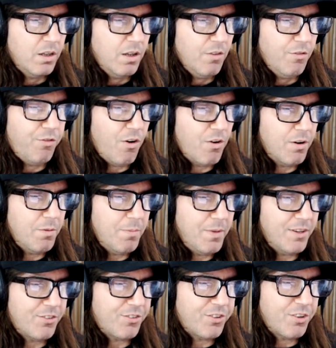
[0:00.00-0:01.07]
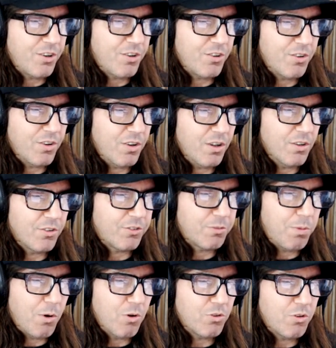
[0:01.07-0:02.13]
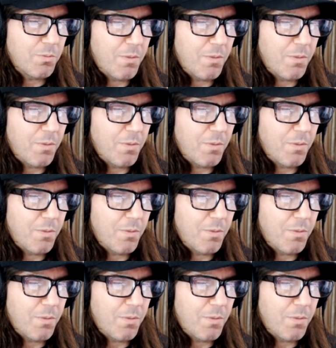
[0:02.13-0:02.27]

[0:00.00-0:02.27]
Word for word: foreign minister spoke to